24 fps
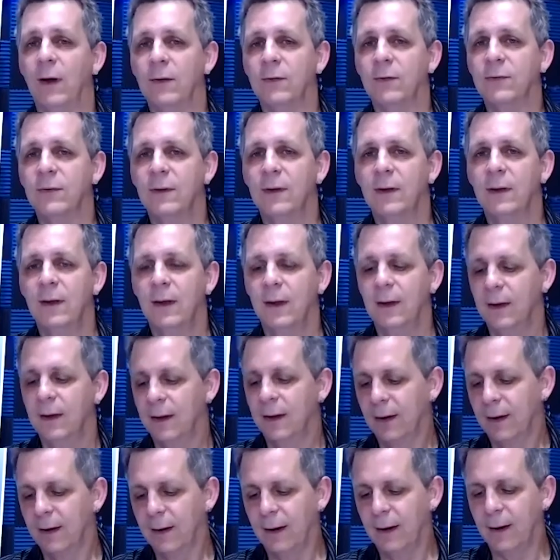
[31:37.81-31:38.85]
was.
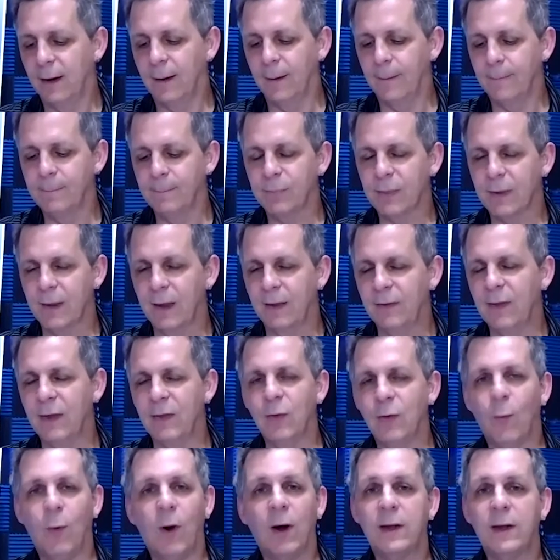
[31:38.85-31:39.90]
Huh. Um,
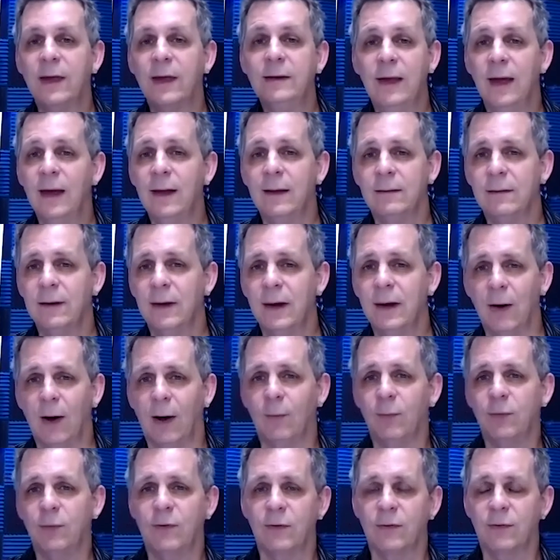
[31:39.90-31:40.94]
and then The Walking Dead. You
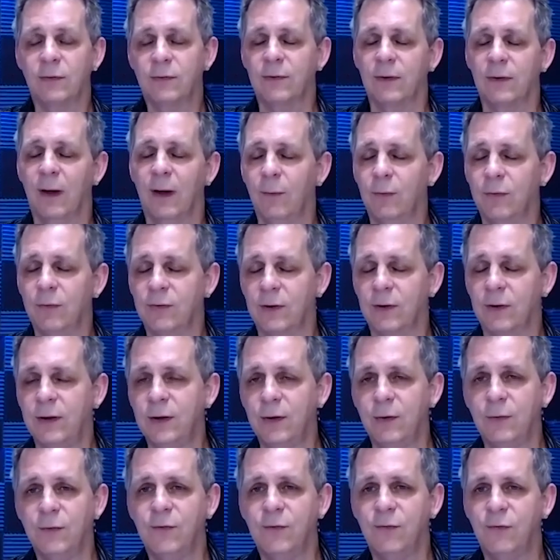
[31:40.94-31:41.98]
know, I was a, I was a
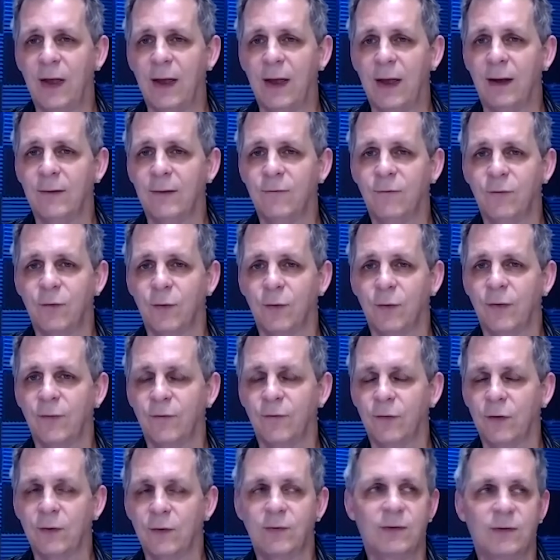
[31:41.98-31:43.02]
huge fan for
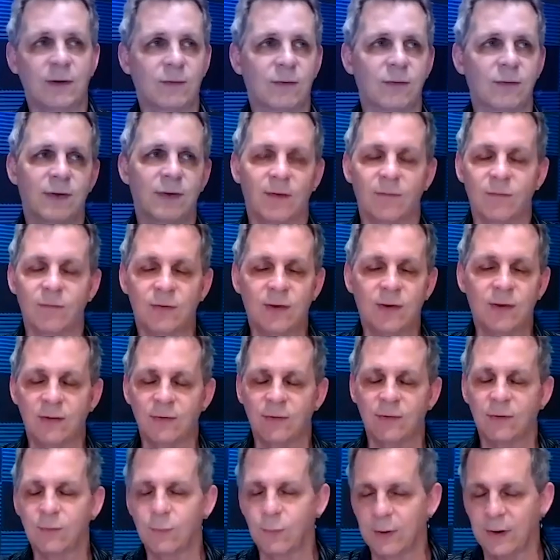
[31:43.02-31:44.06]
the first six or seven
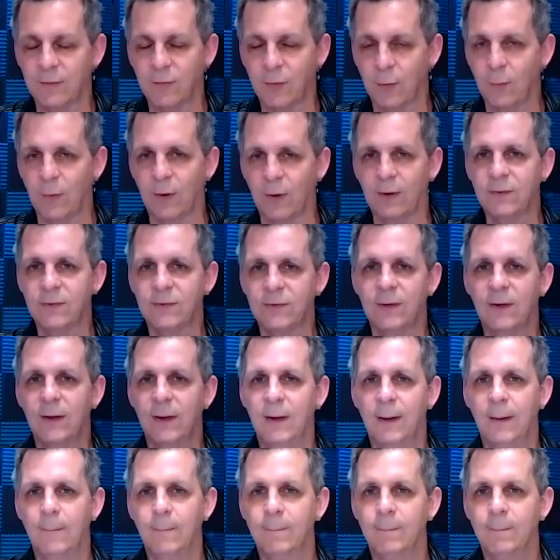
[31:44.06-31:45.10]
seasons, whatever it was.
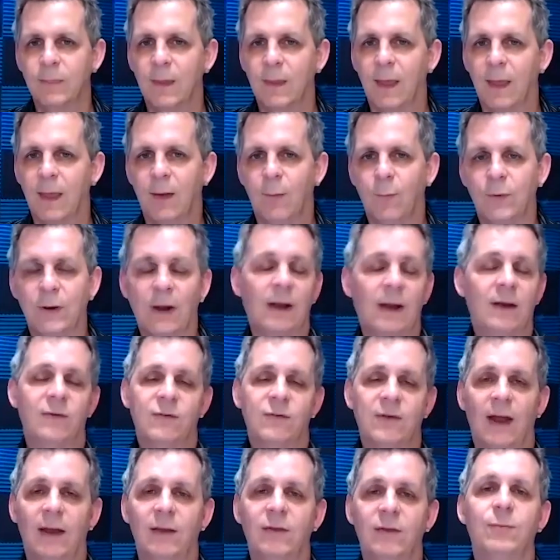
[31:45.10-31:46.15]
And when I
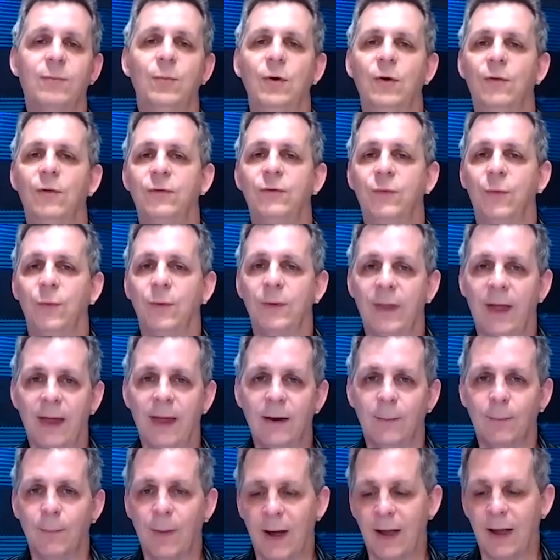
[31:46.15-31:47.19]
decided to move to
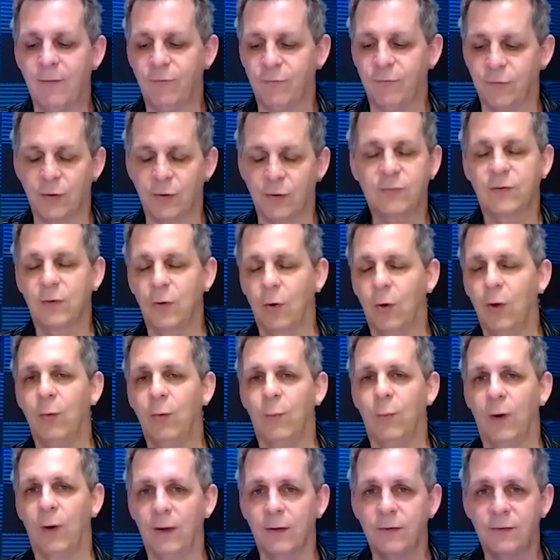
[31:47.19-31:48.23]
Atlanta, my first
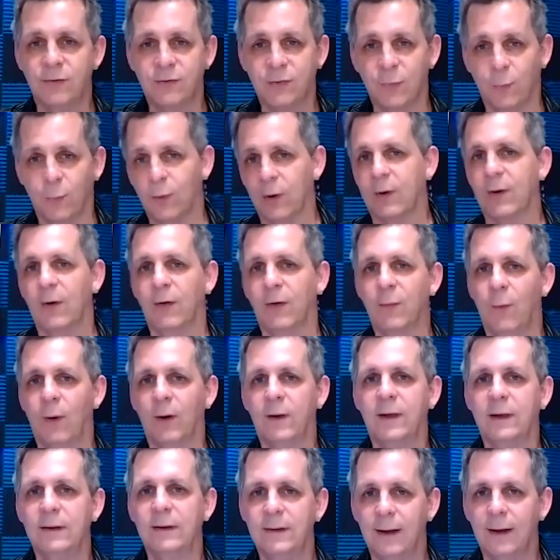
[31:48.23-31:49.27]
goal was to work on The
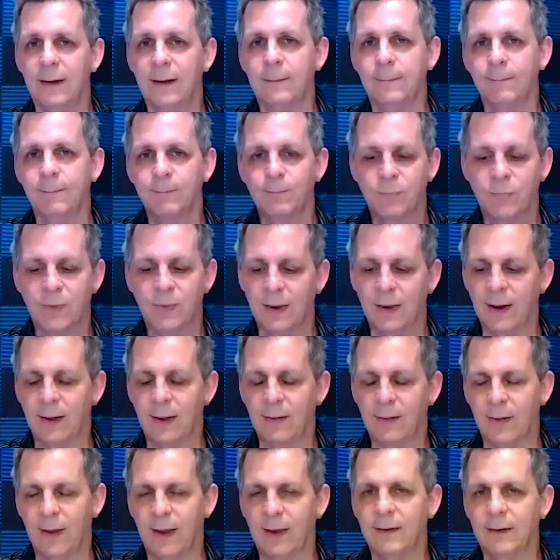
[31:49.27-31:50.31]
Walking Dead,
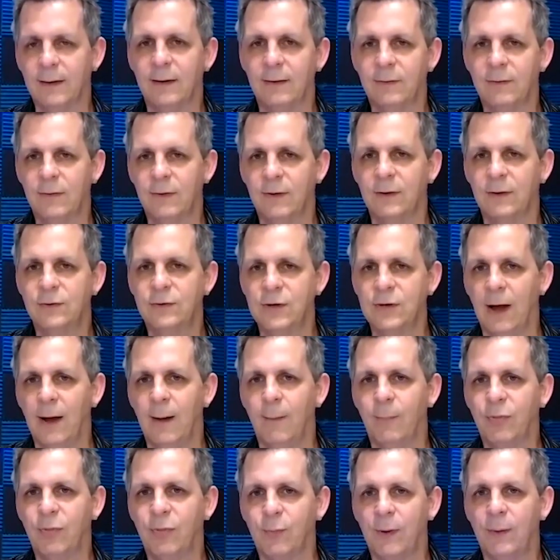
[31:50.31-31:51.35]
and I landed the
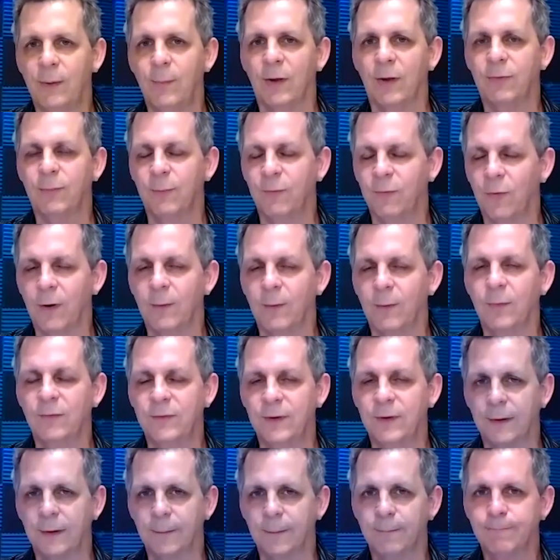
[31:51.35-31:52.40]
job three months before I
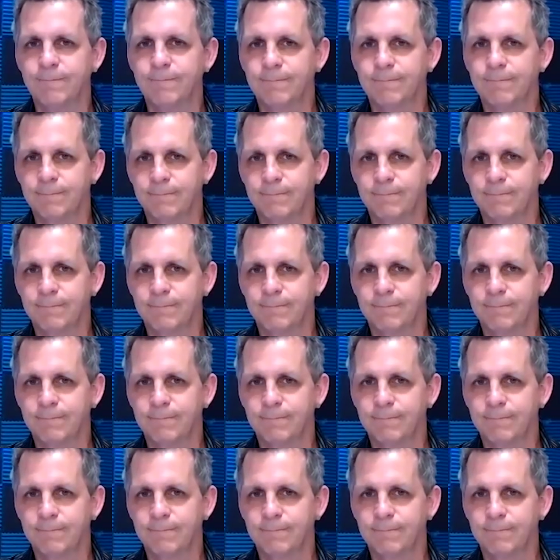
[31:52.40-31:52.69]
moved here.